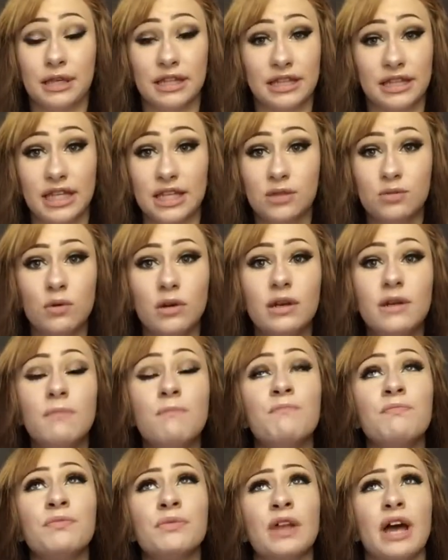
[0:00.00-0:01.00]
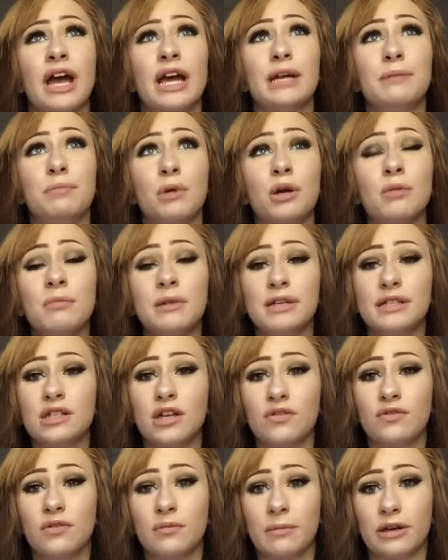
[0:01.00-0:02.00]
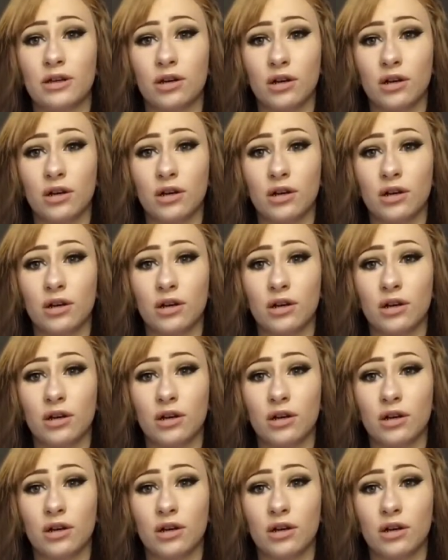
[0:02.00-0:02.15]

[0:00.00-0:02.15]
Like this one, I had burnt myself on my